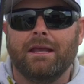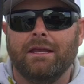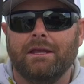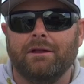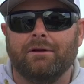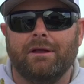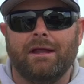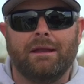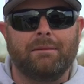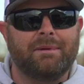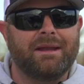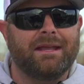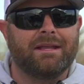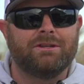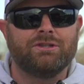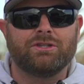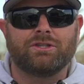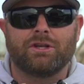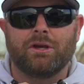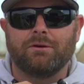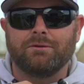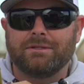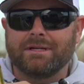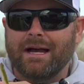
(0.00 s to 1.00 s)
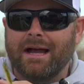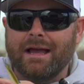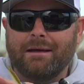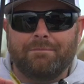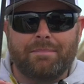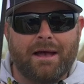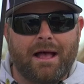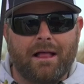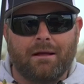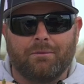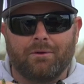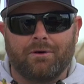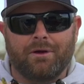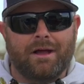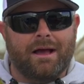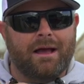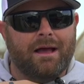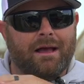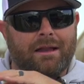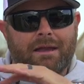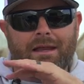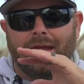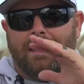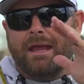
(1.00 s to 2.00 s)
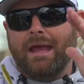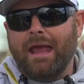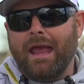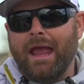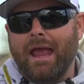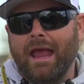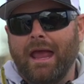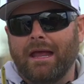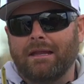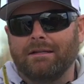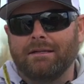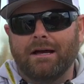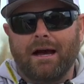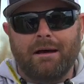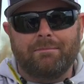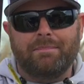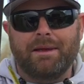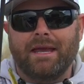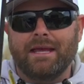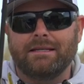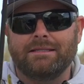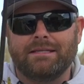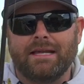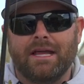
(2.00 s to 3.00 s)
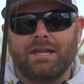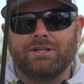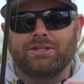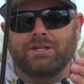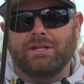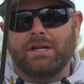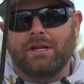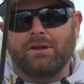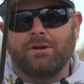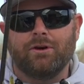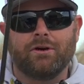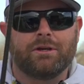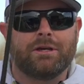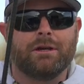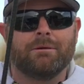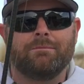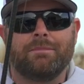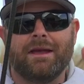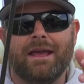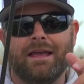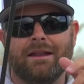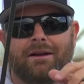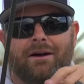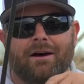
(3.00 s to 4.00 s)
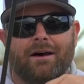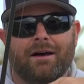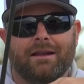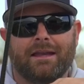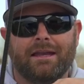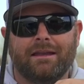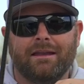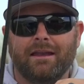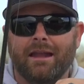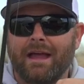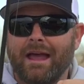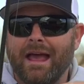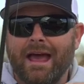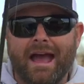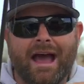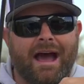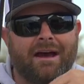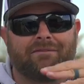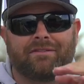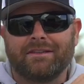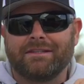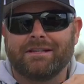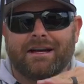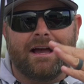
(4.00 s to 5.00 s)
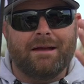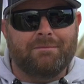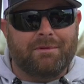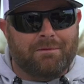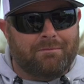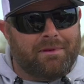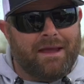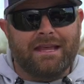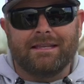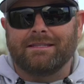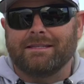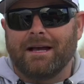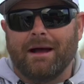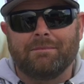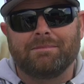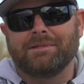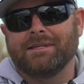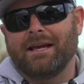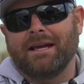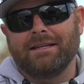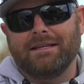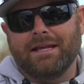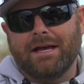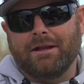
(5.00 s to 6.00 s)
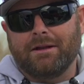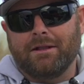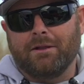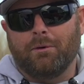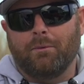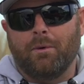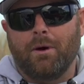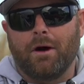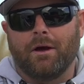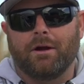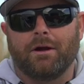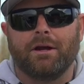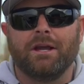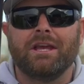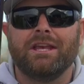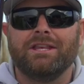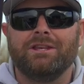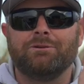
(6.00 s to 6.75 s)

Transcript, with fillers: You know, anybody can just go tie a paddleboard knot and not pay attention and hook your bait on, and half the time your bait's upside down in the water.